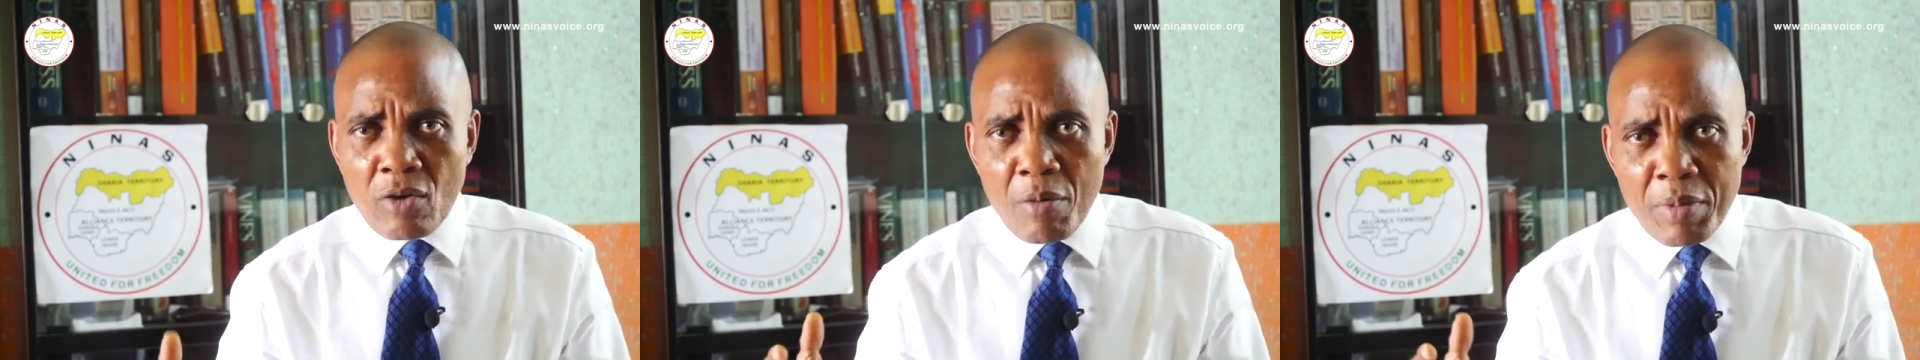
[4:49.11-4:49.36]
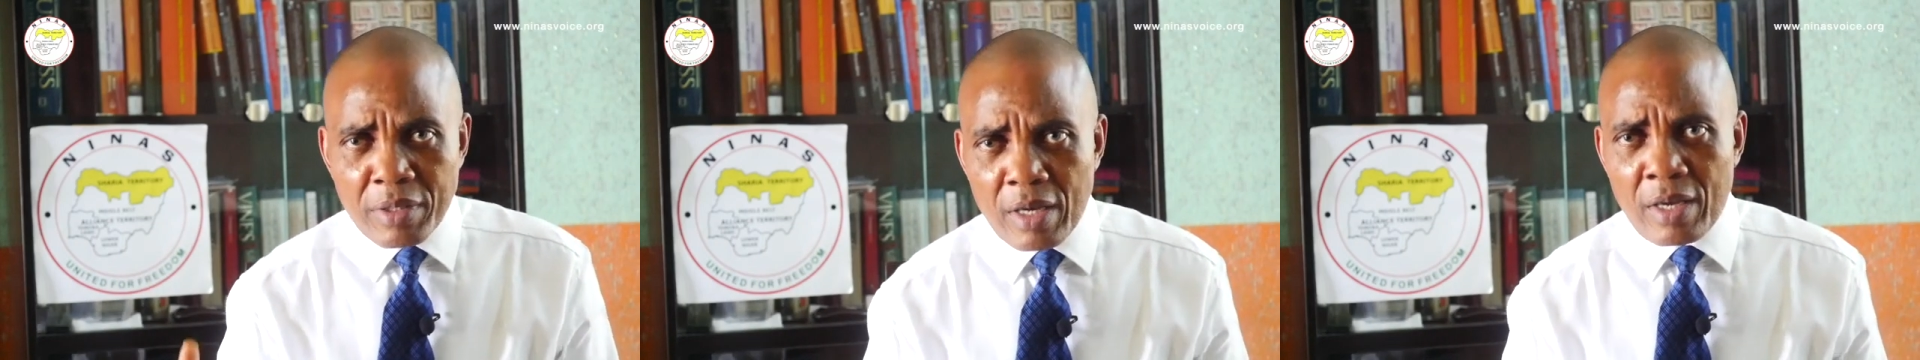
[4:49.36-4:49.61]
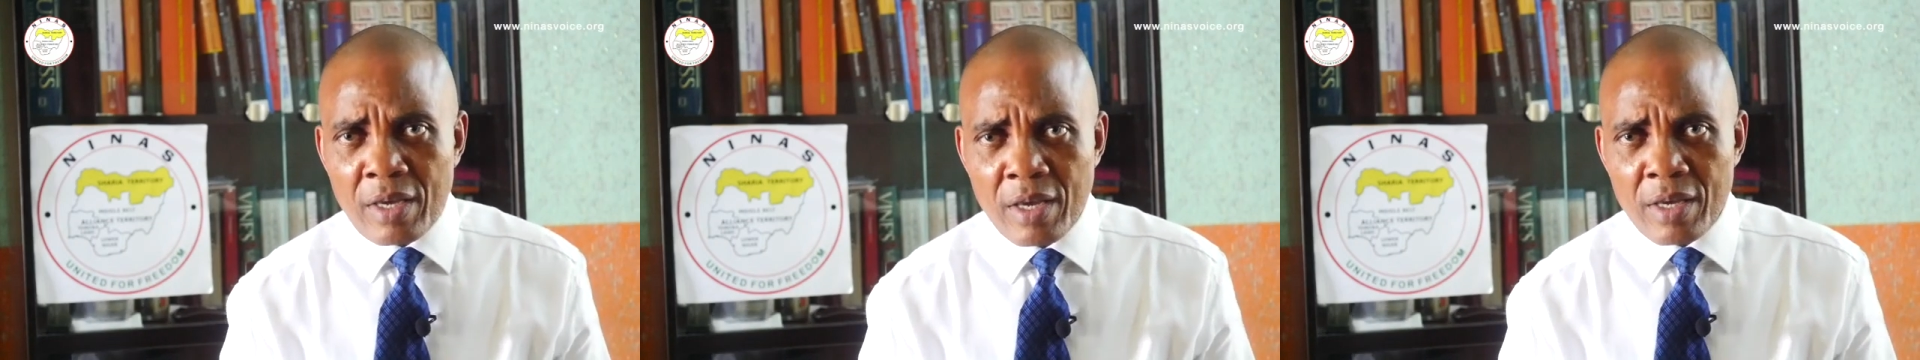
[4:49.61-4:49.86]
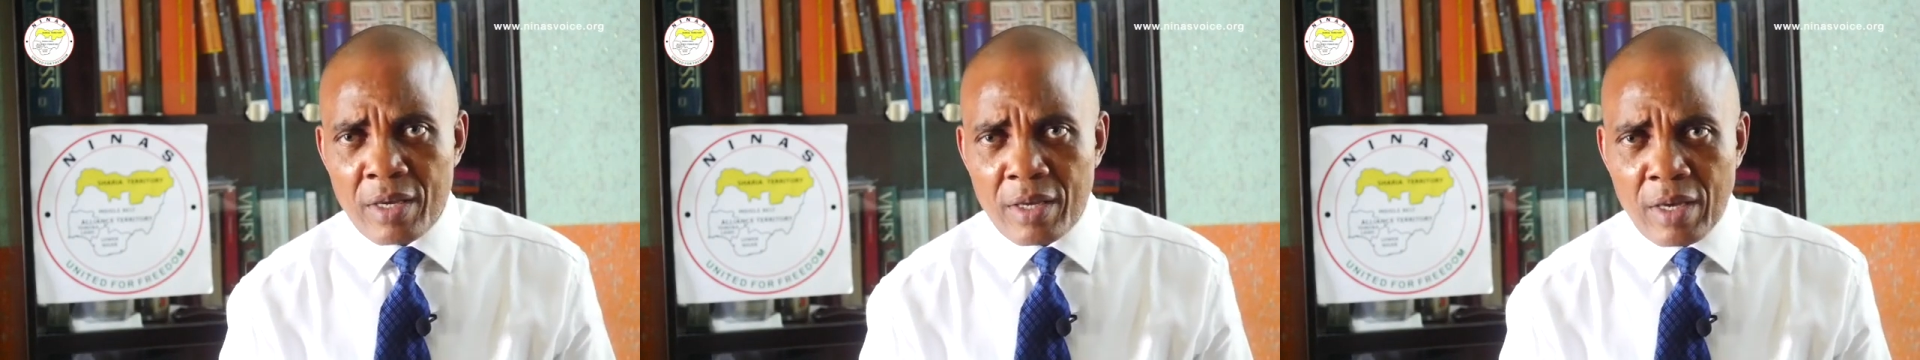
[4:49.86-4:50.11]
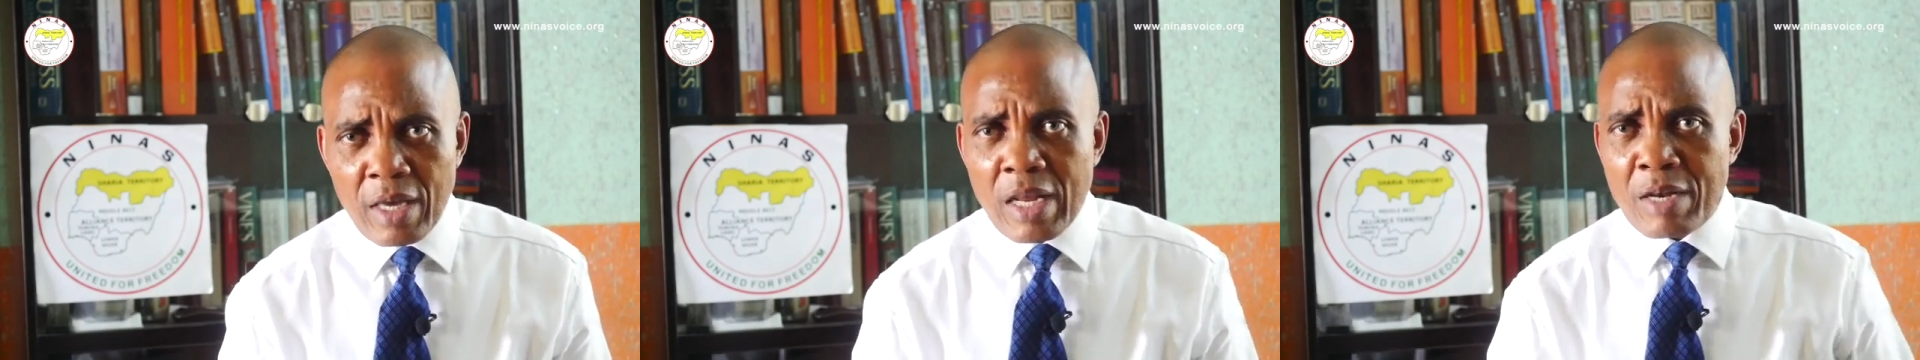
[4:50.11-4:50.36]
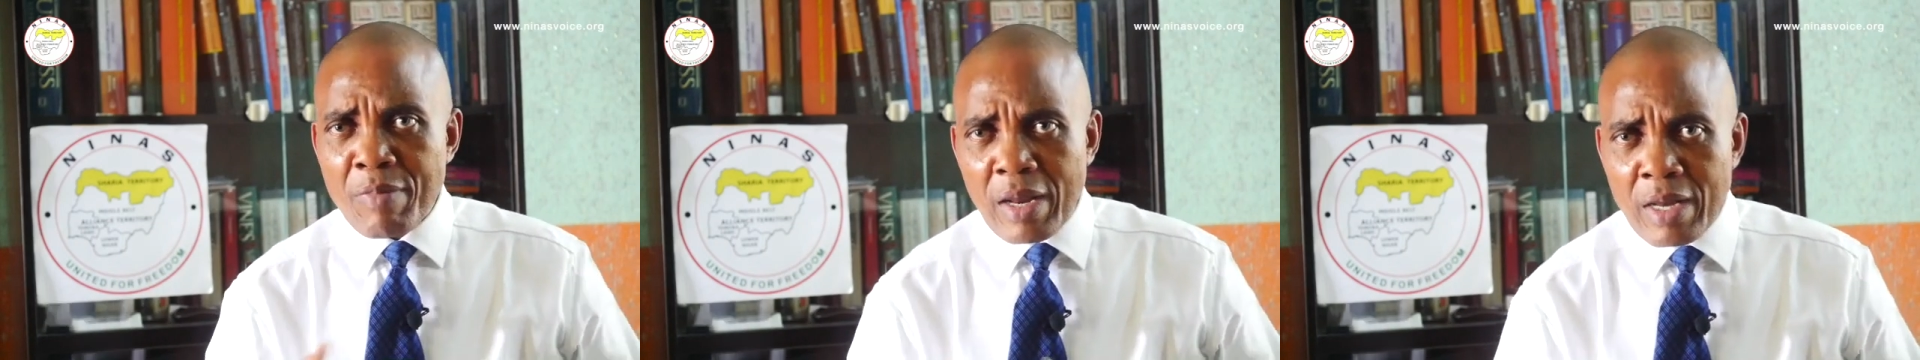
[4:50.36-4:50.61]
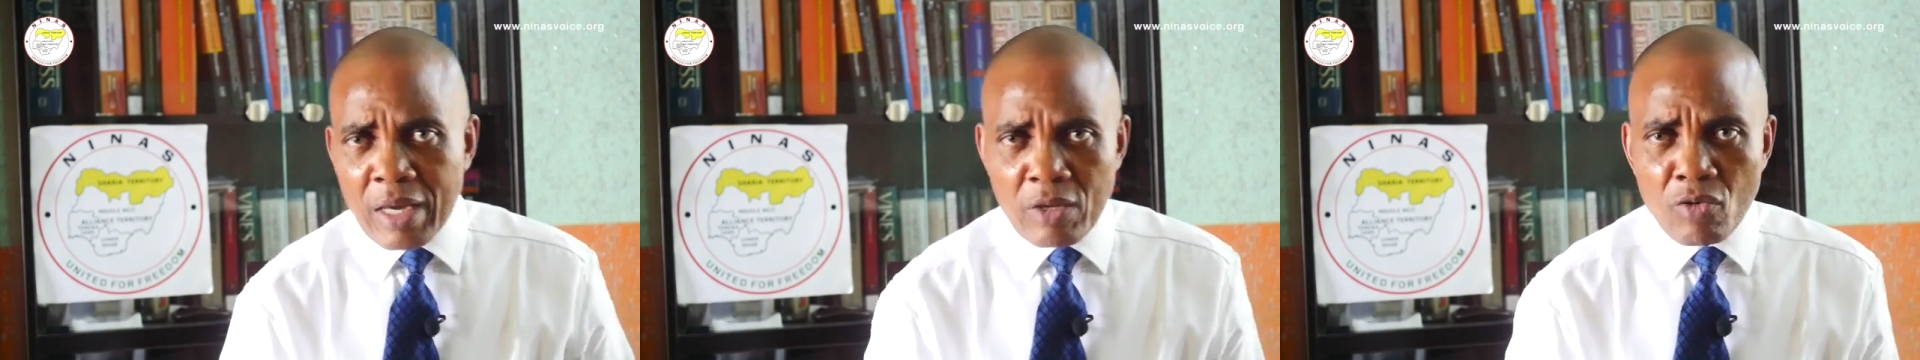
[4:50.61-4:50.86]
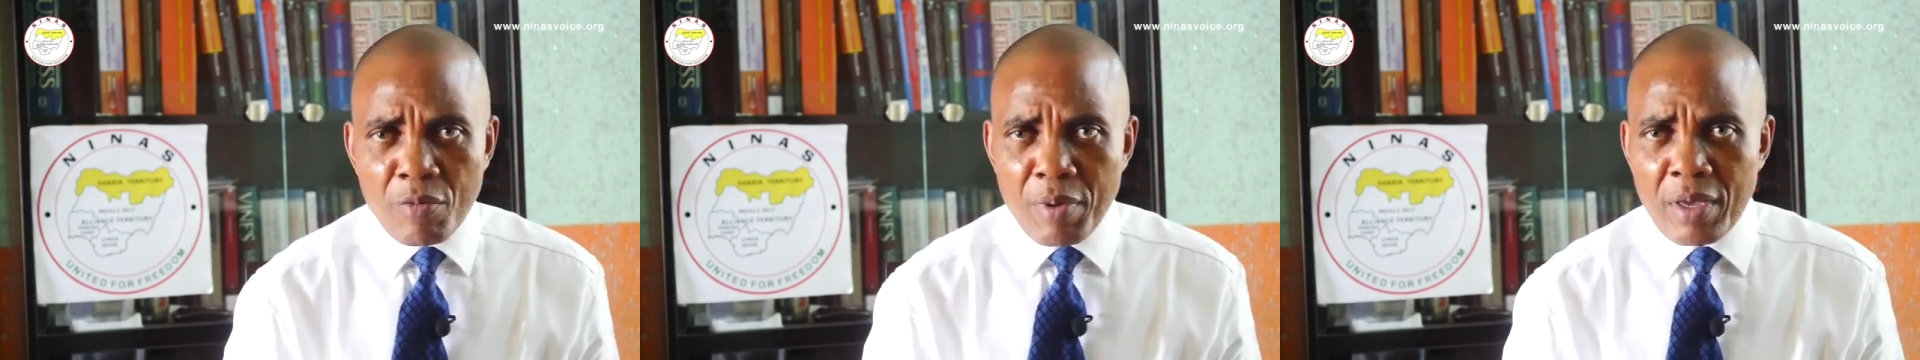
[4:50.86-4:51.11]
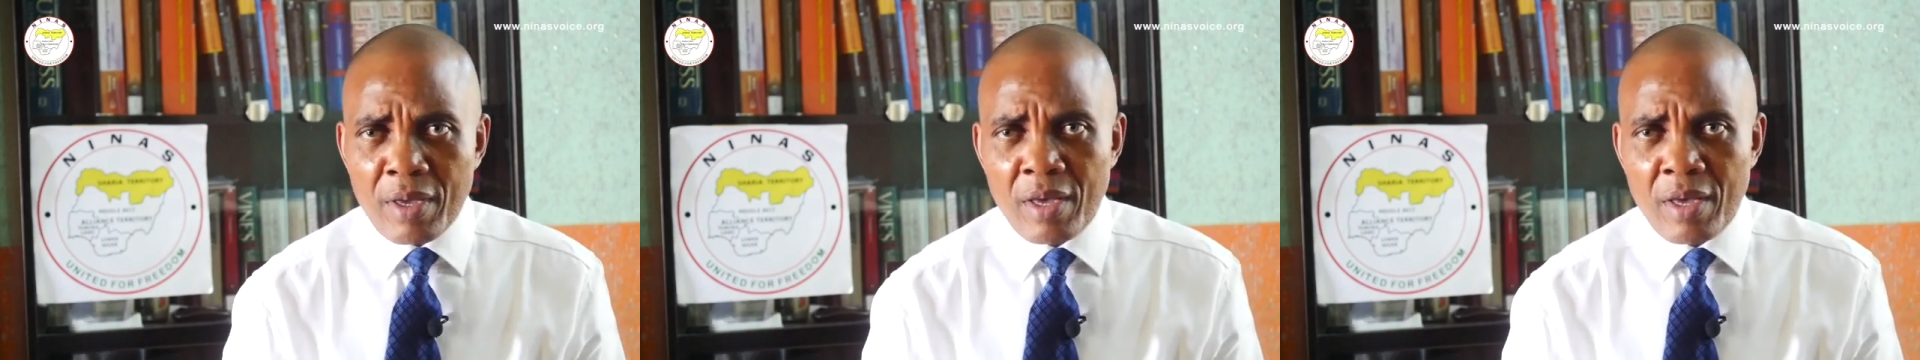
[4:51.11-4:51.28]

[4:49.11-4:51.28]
Committee, headed by Nikki Toby,